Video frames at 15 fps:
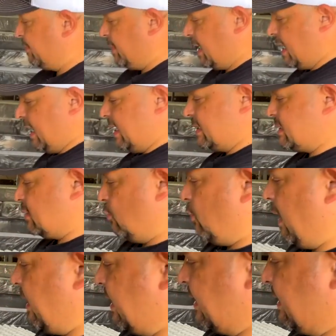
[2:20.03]
because the
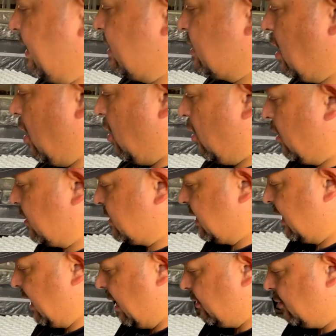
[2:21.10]
way that these are
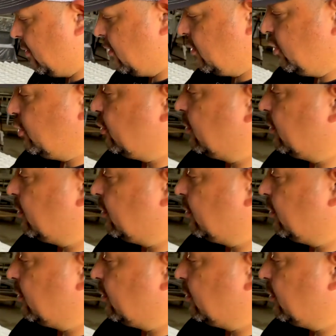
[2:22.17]
together, you do